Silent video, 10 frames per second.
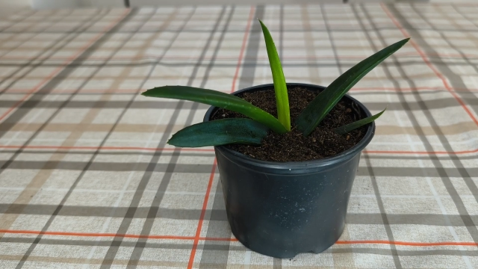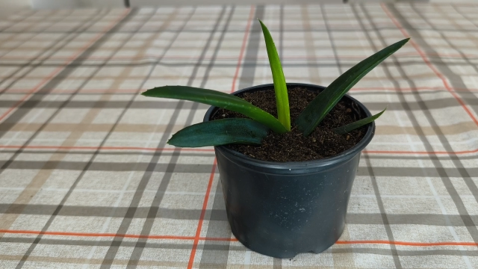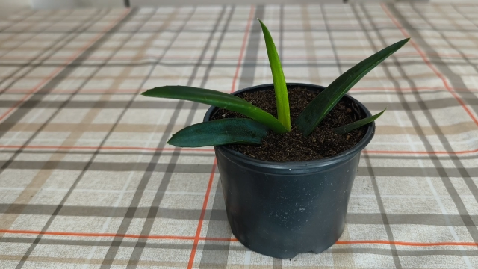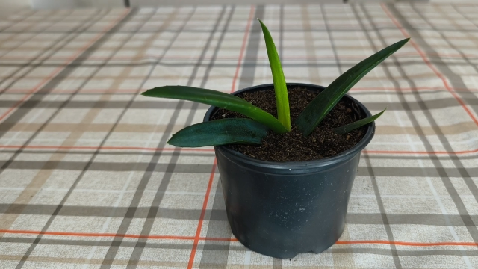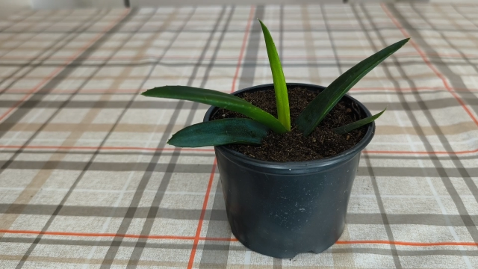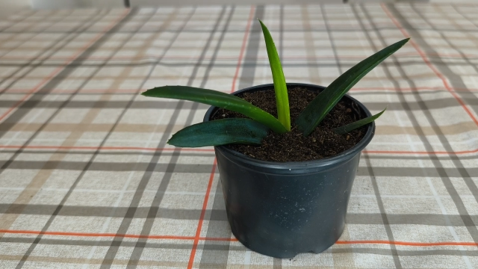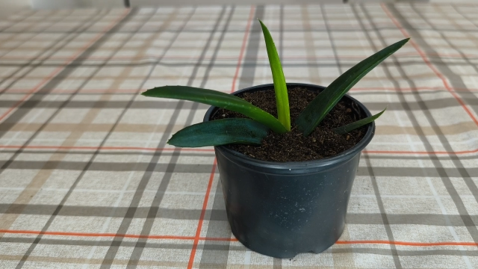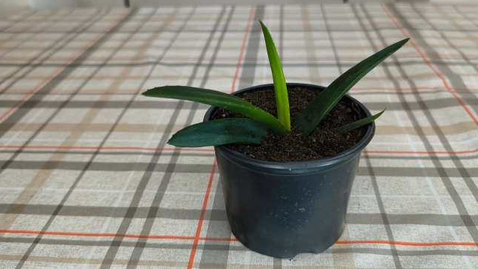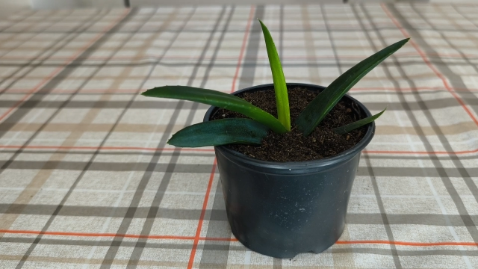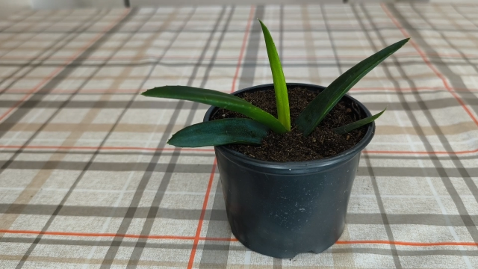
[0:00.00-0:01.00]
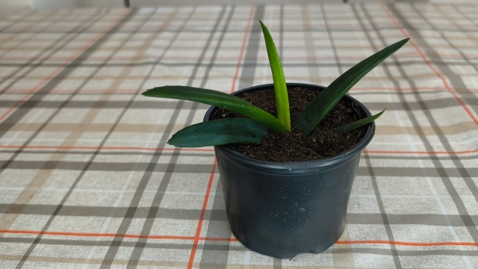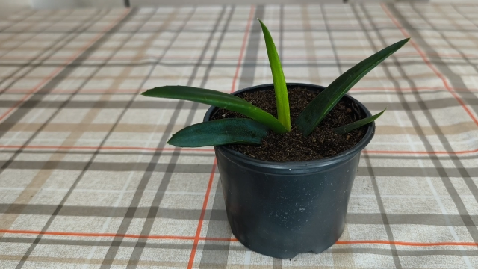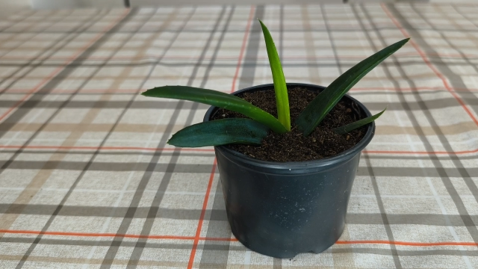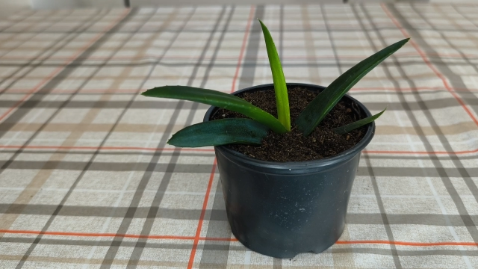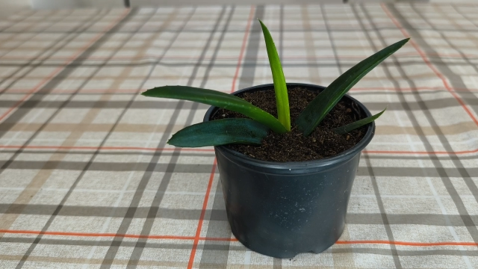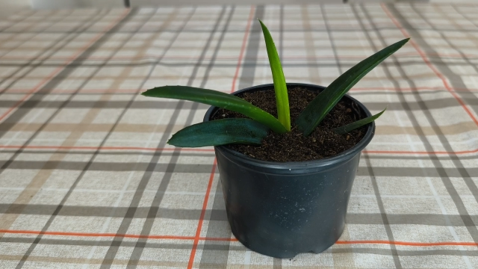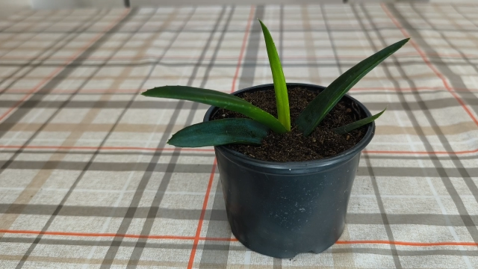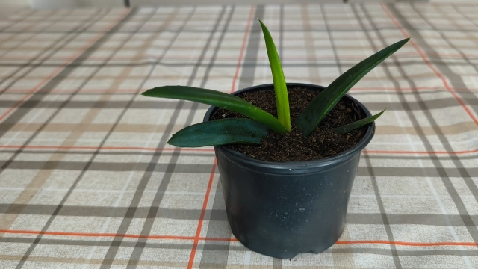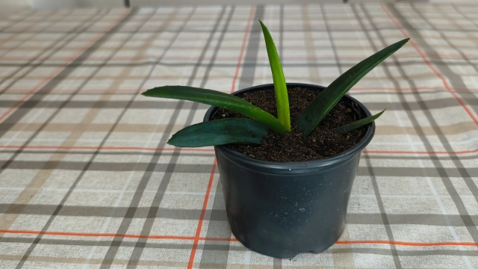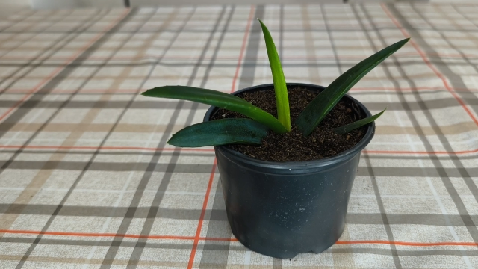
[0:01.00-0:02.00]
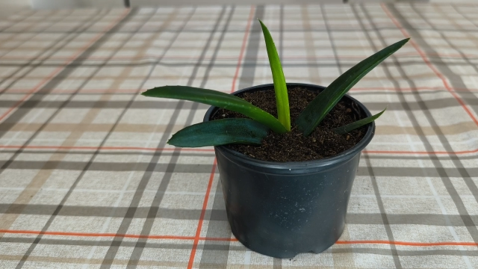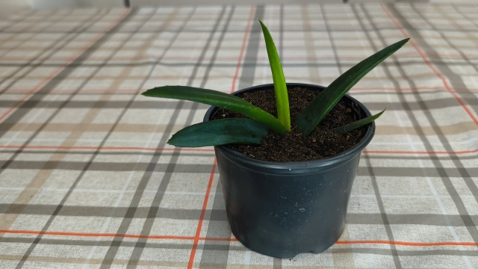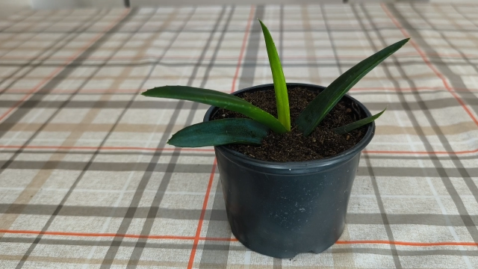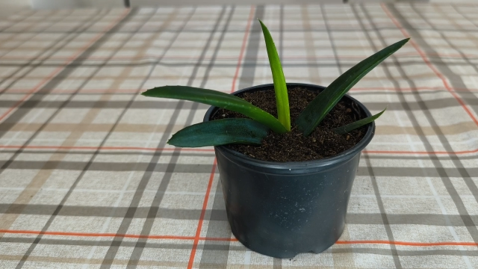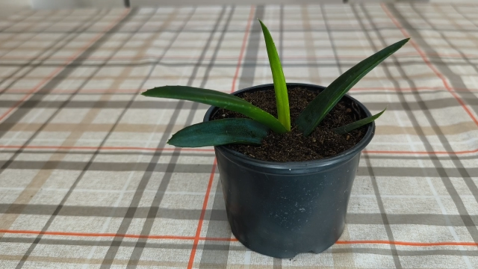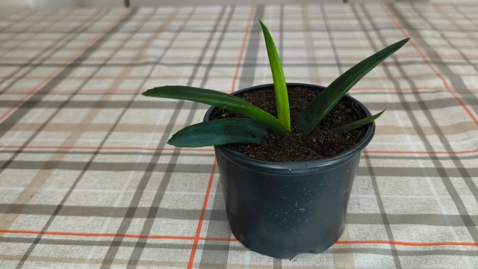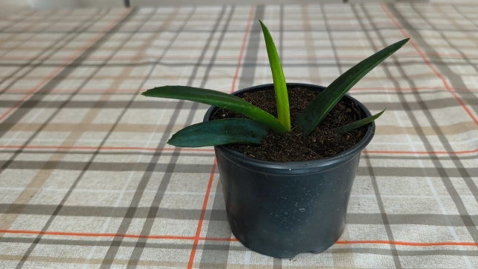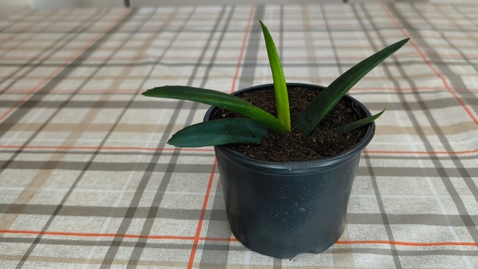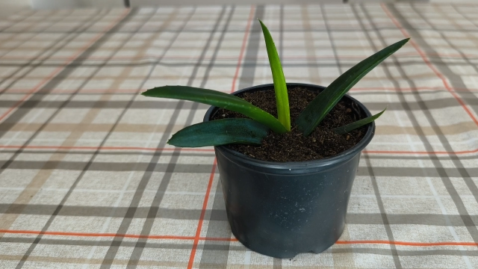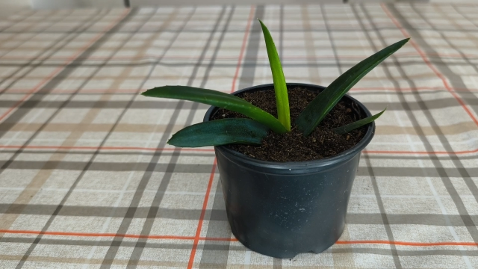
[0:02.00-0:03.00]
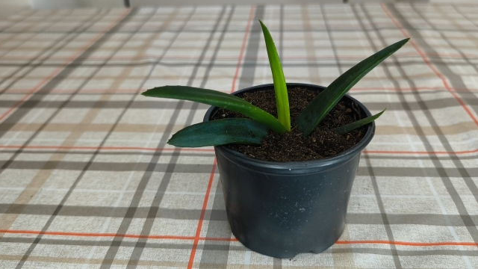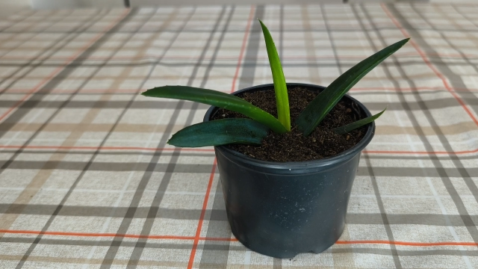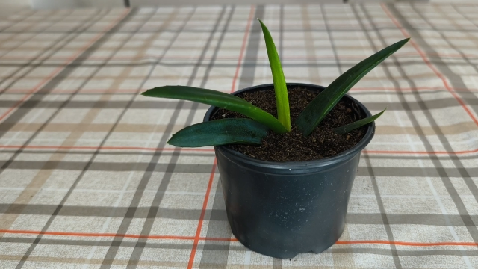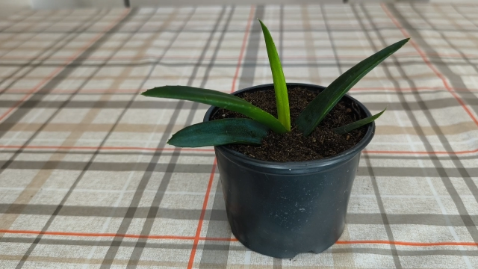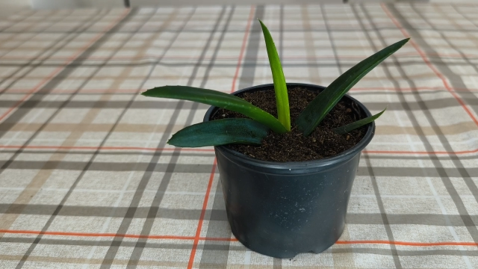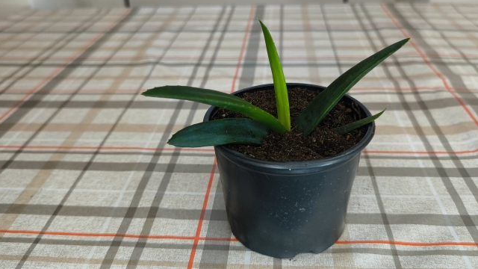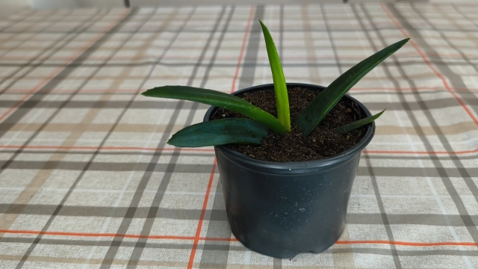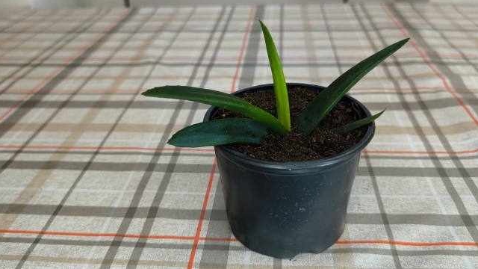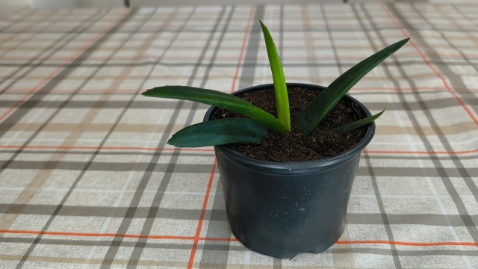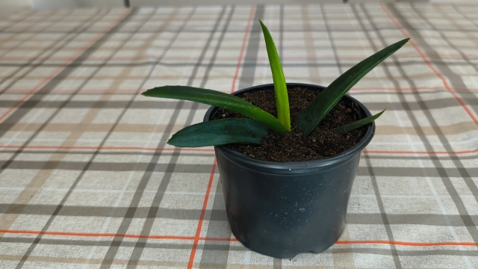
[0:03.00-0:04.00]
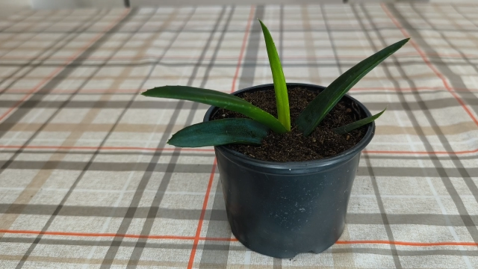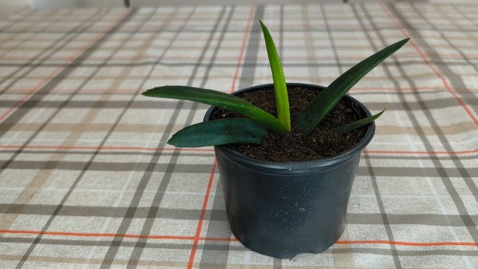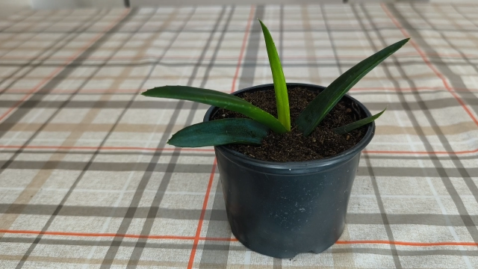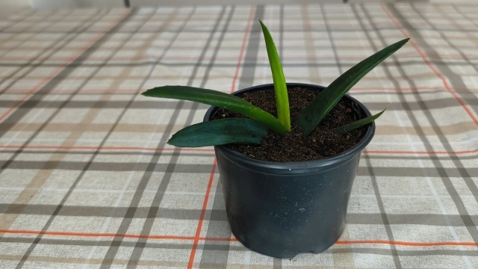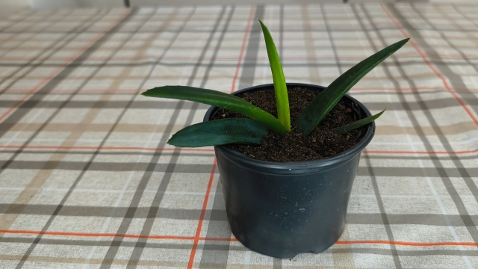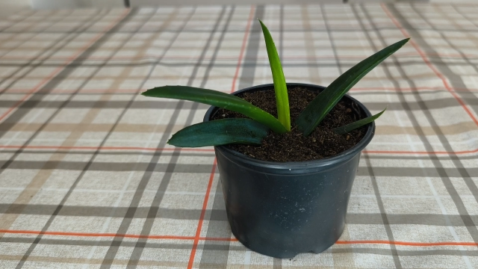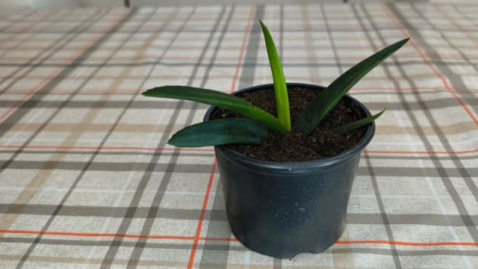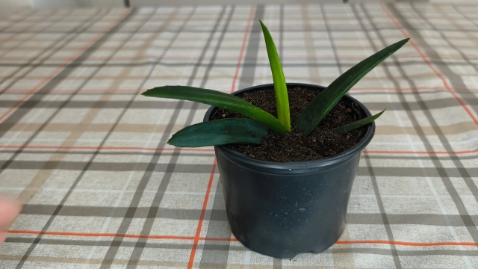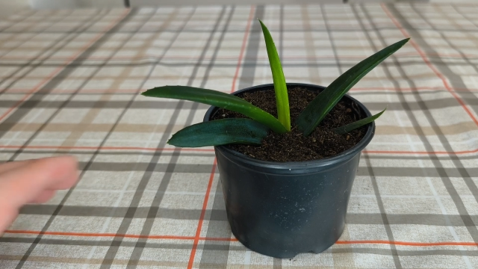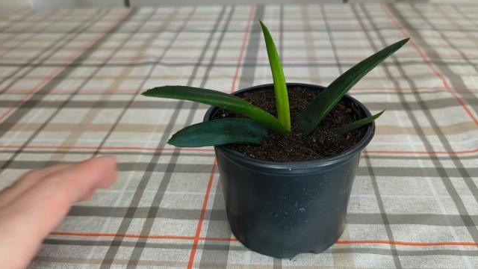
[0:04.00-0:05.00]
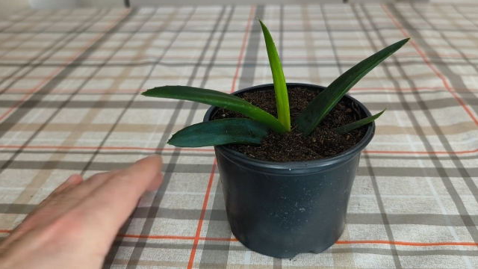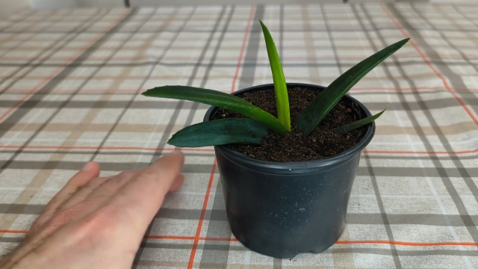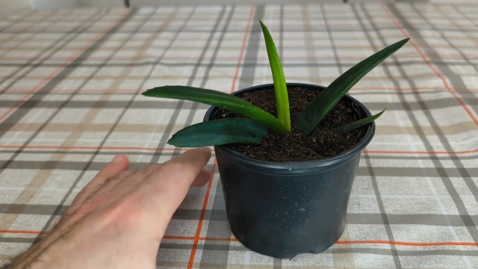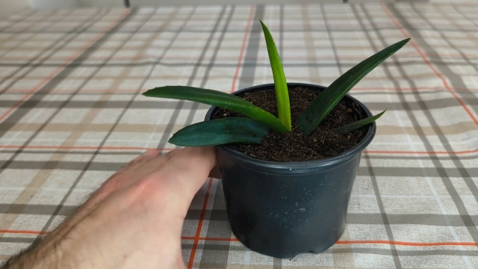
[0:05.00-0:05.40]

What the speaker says: Nobody's mouth can be seen.